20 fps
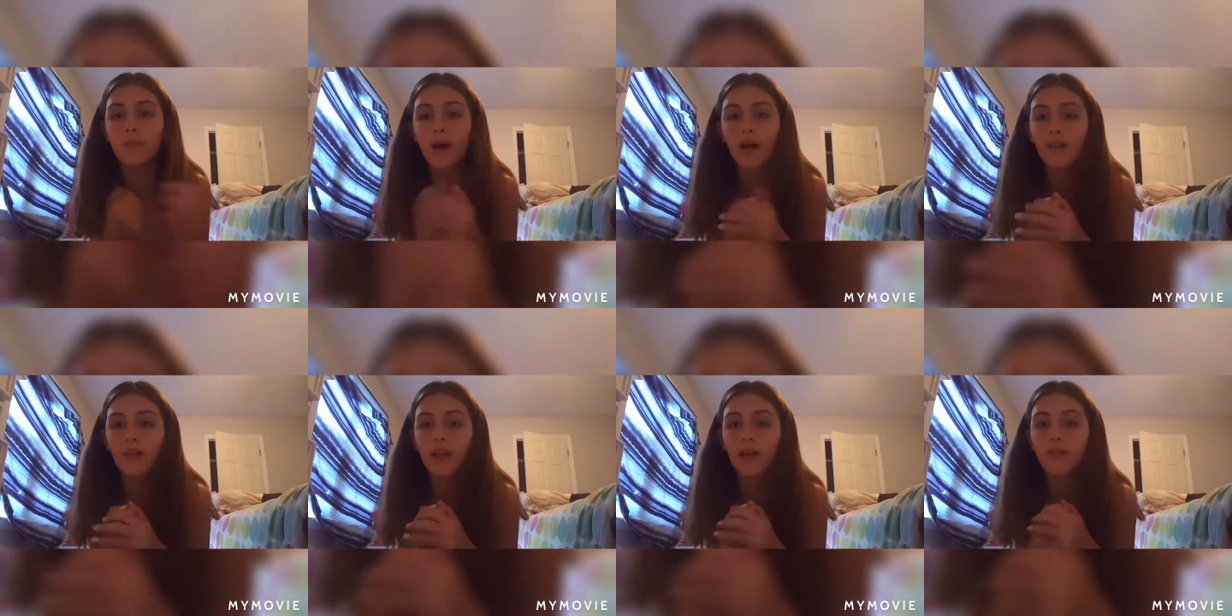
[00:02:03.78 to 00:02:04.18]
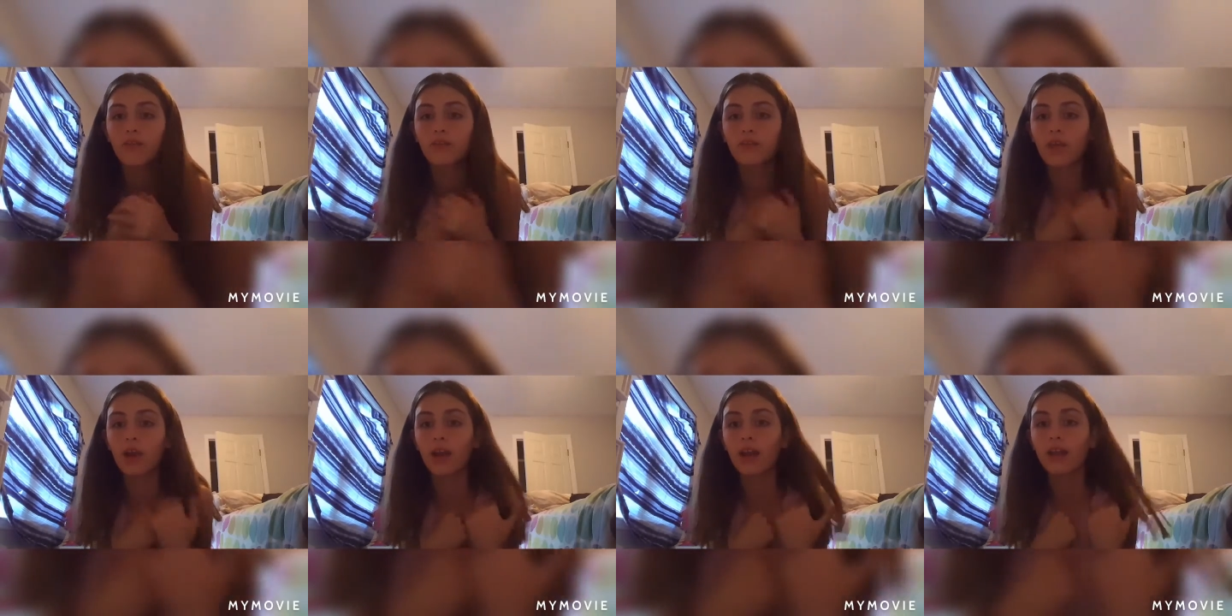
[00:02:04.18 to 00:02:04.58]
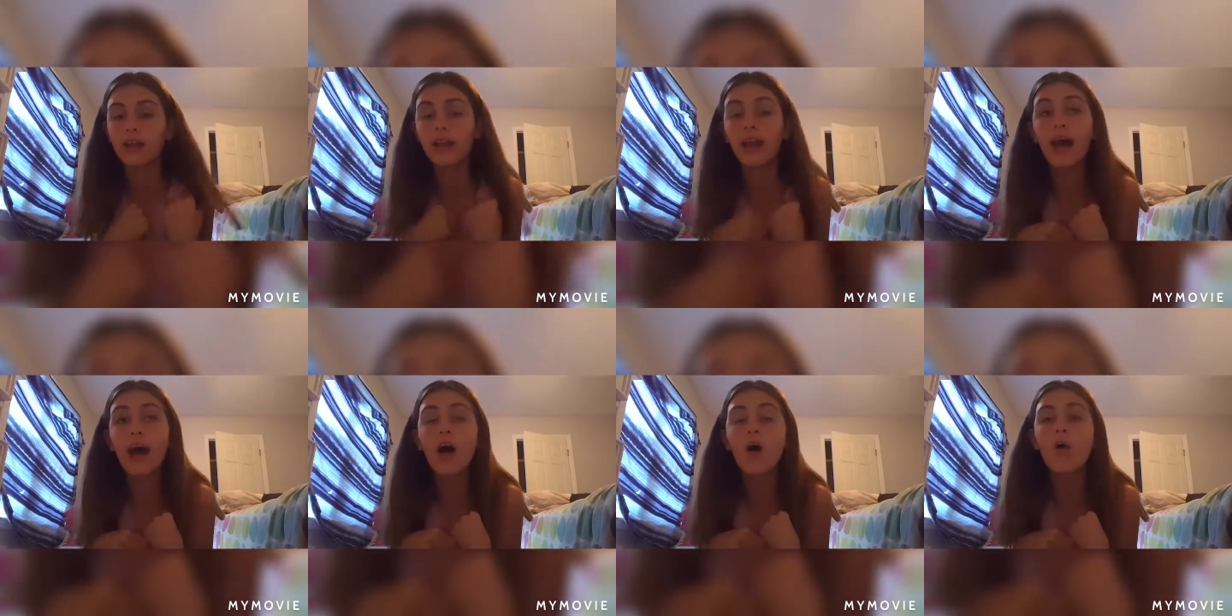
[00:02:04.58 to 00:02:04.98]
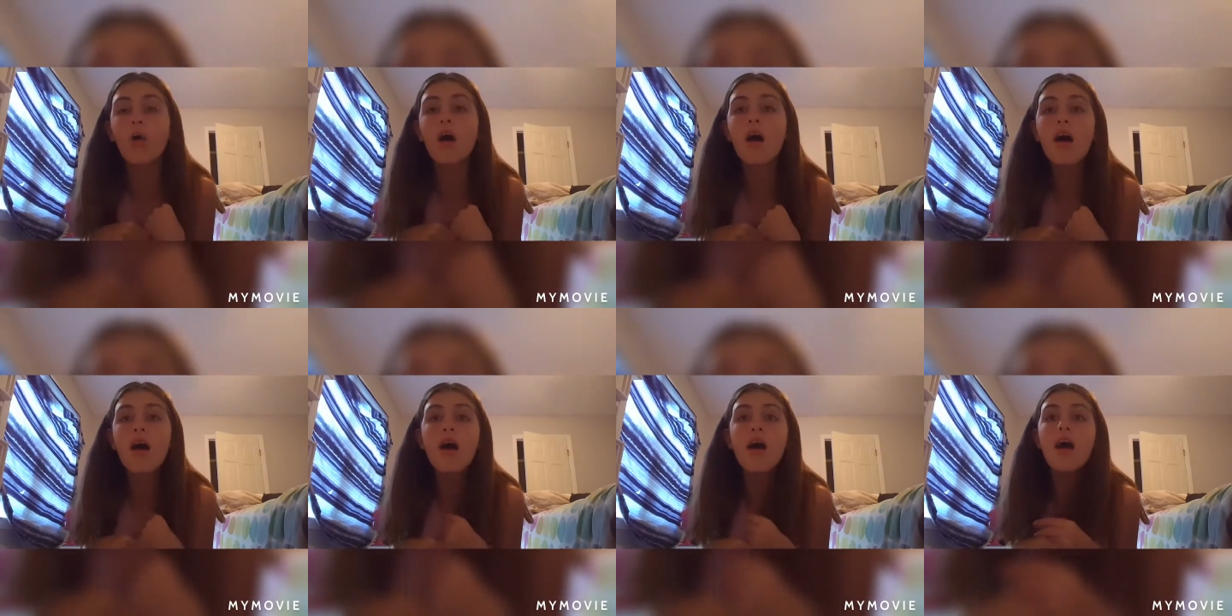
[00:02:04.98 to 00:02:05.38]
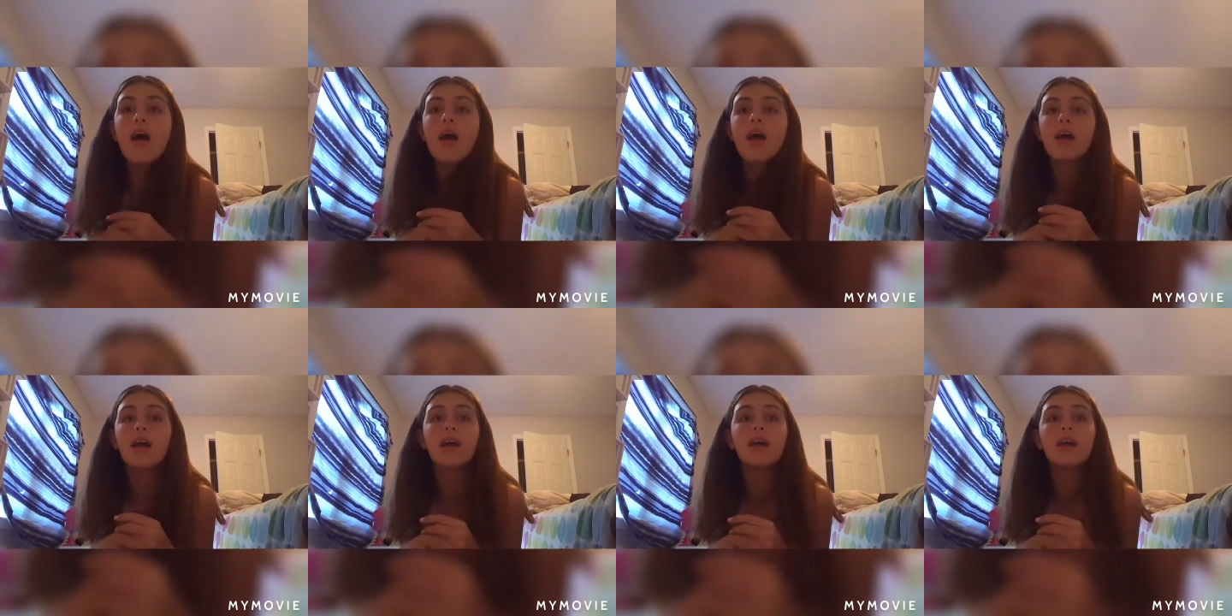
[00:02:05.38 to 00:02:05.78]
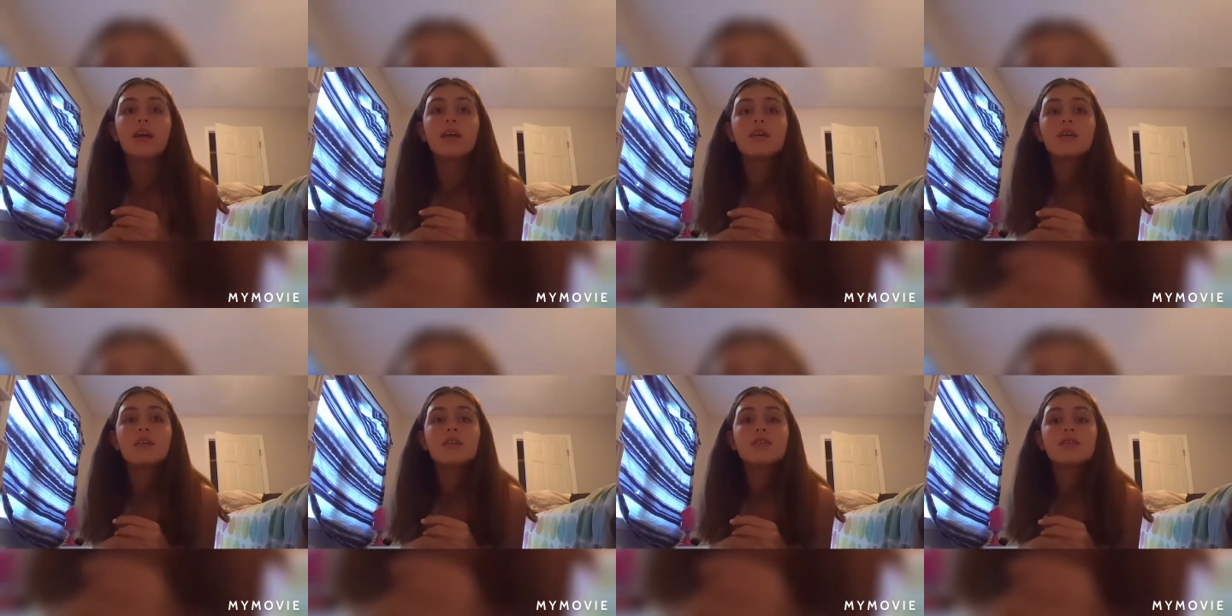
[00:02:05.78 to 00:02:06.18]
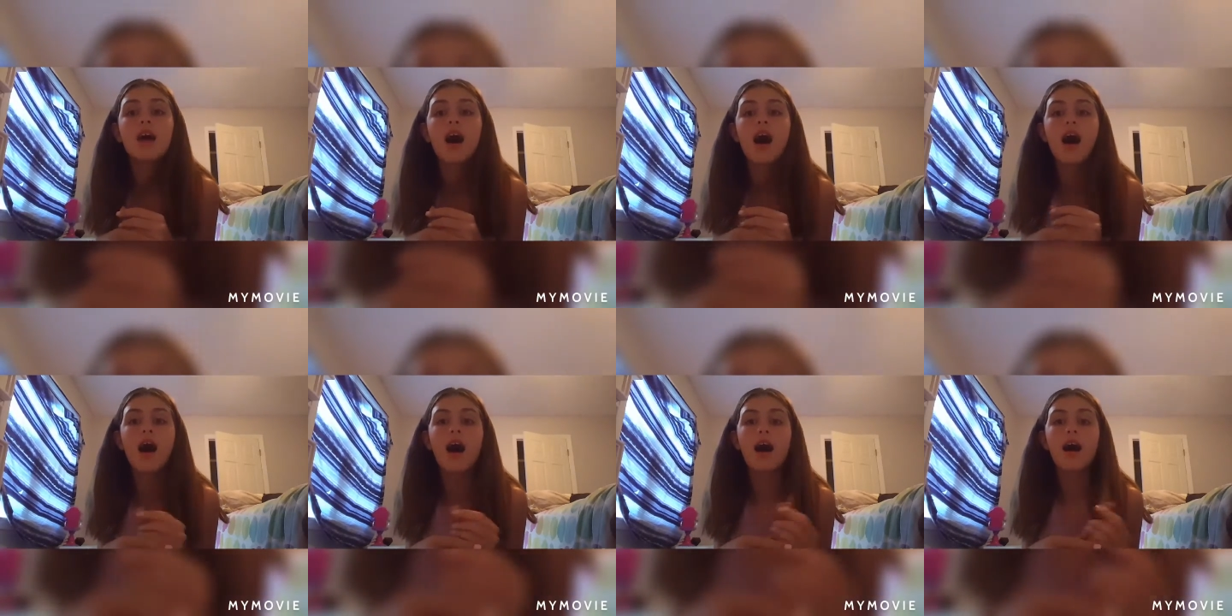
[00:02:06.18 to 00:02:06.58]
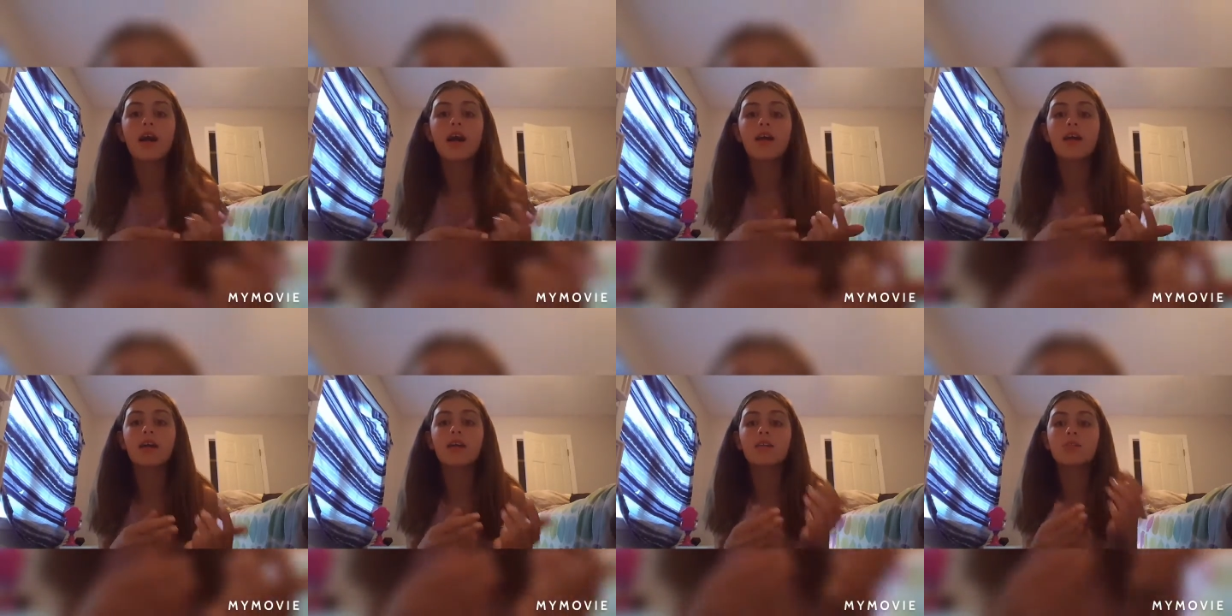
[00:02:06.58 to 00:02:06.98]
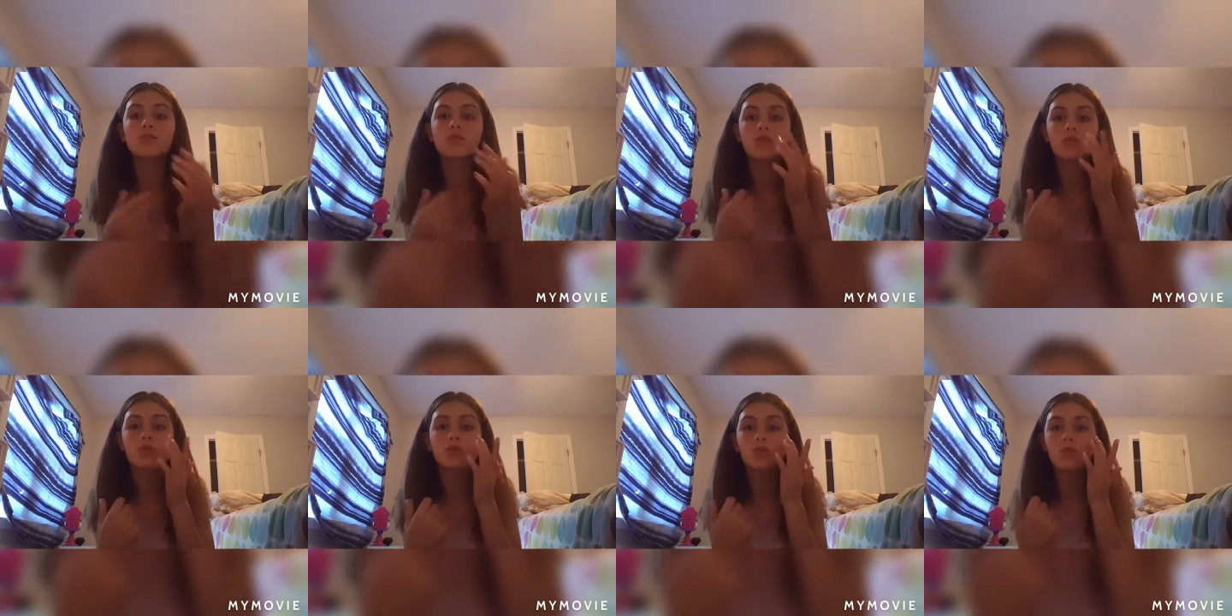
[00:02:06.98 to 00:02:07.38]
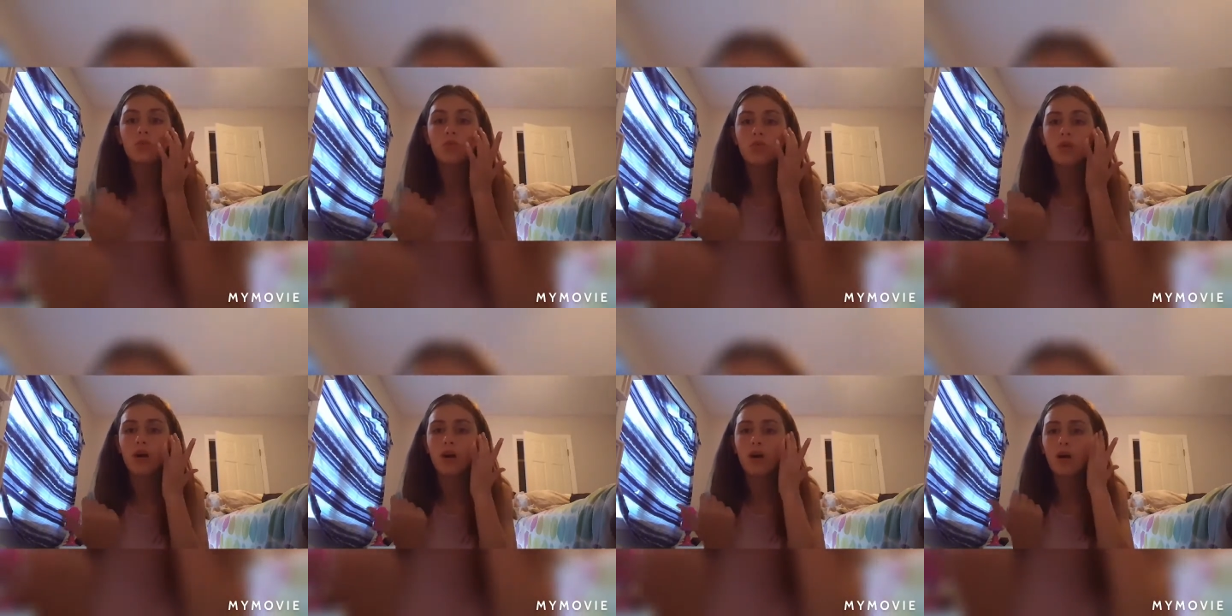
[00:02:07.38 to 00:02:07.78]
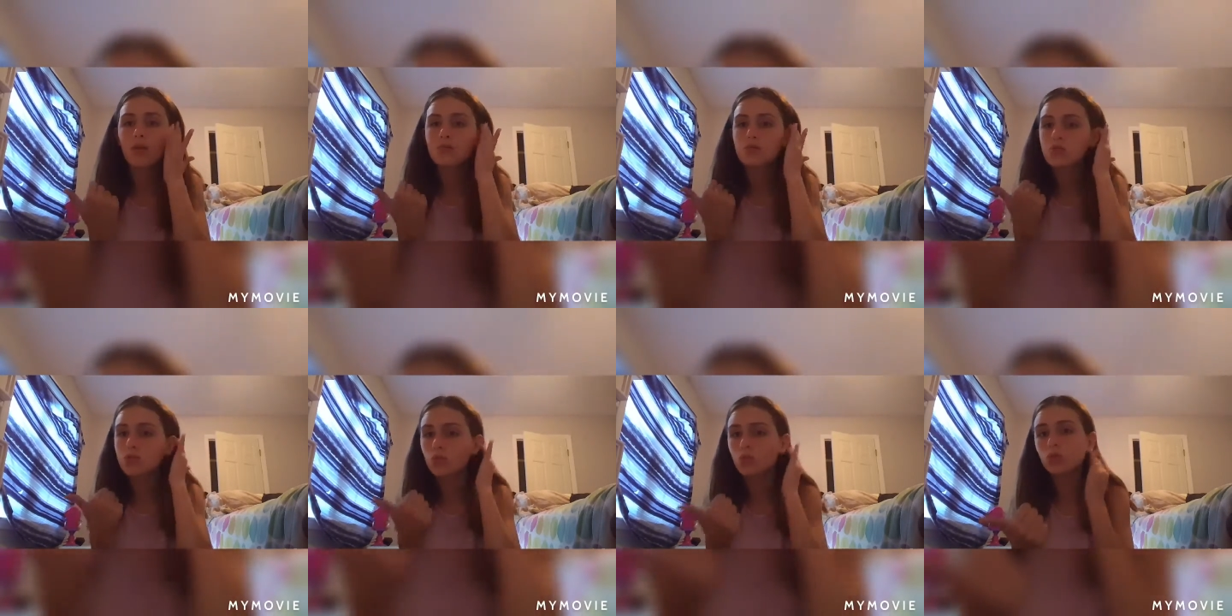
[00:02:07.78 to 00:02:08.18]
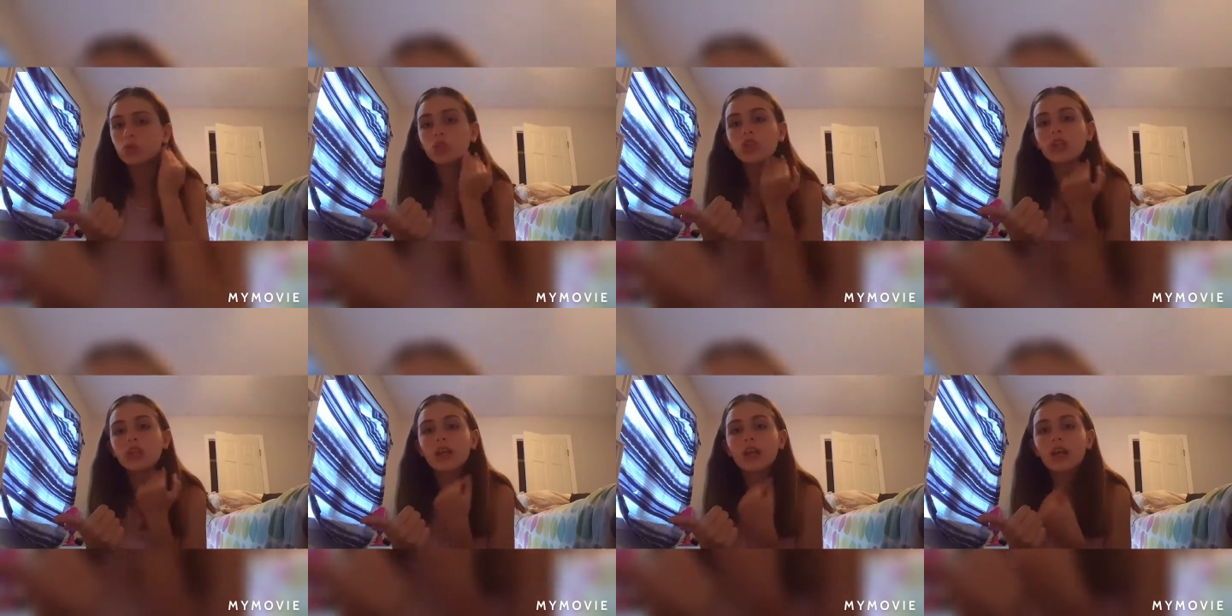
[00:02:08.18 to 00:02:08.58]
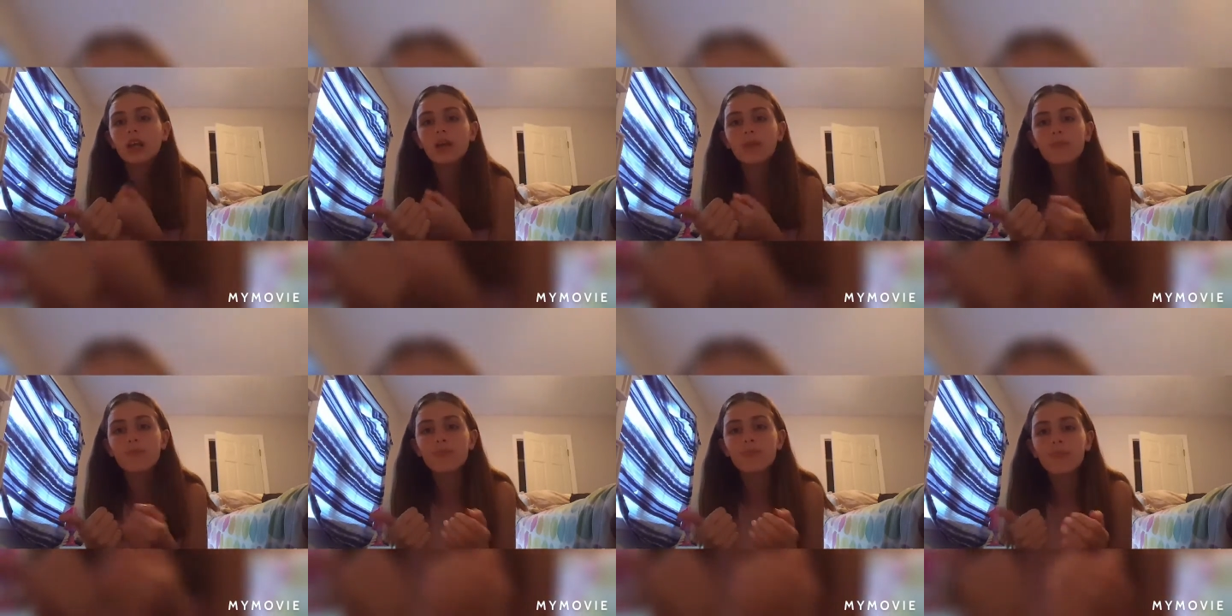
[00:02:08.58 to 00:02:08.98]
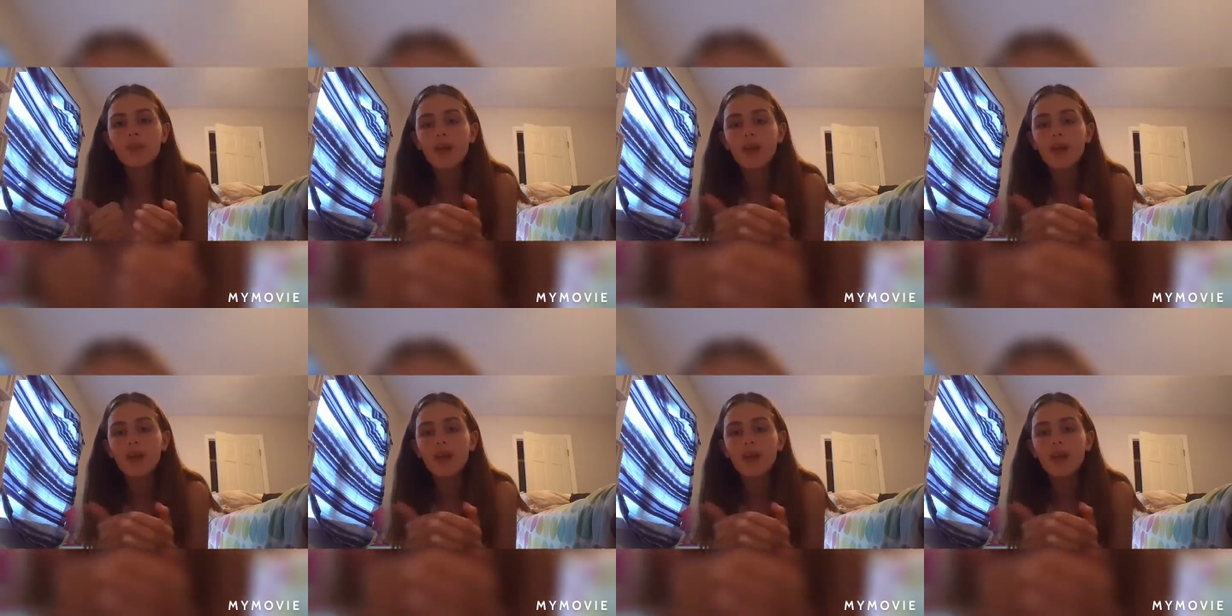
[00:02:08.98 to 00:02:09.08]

my life right now, is I do school cheer,